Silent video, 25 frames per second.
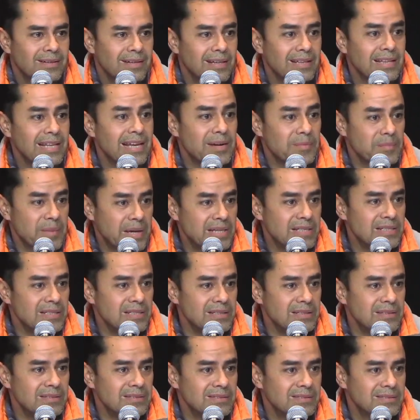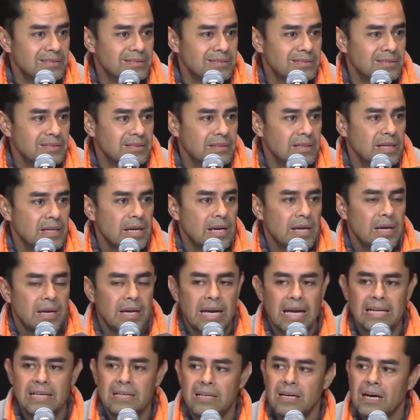Isn't that amazing?
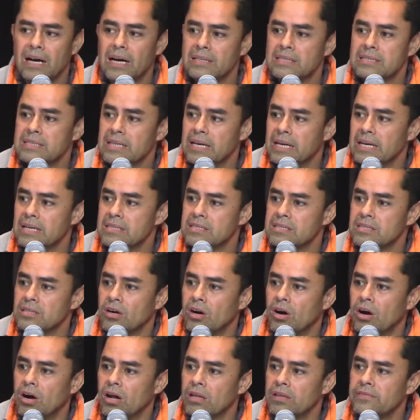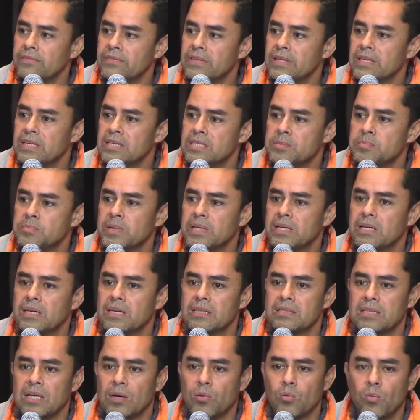And God says, all of this
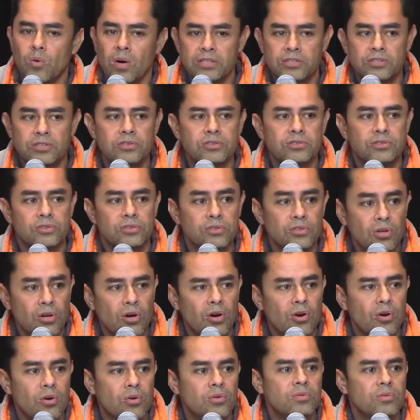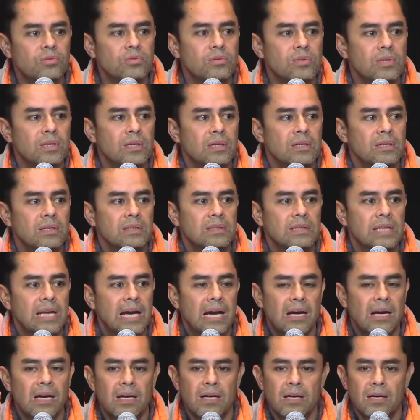because I want you to know
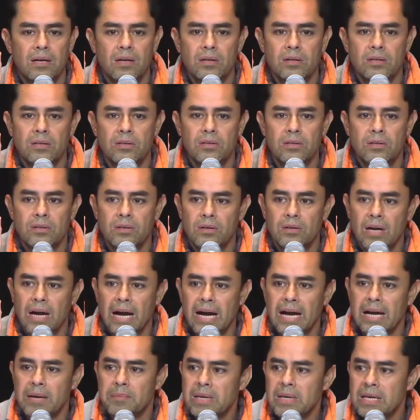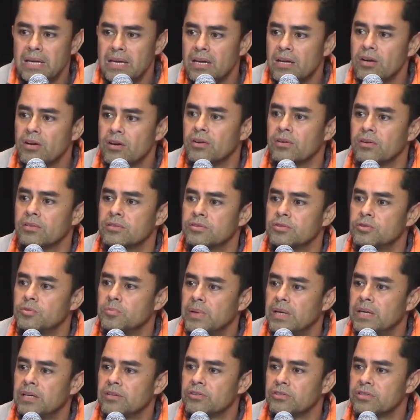that I'm here to
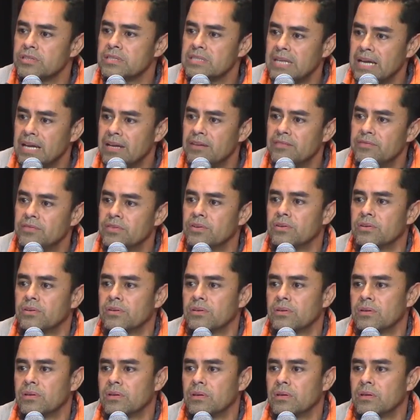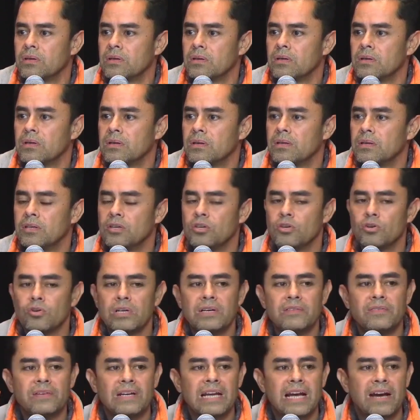be your Savior. You
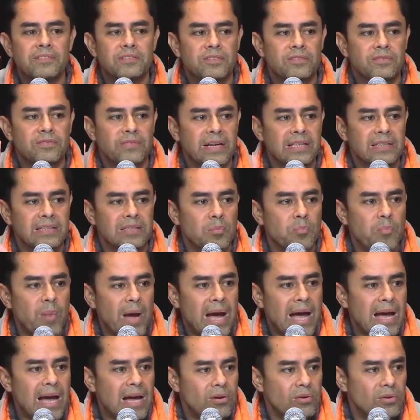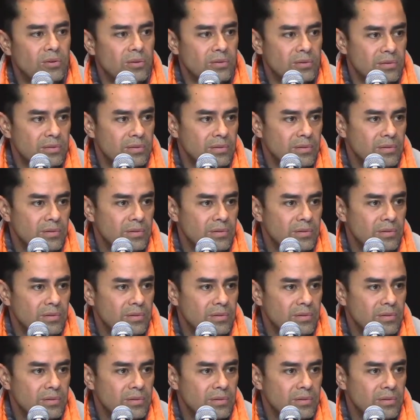don't even have to fight the battle.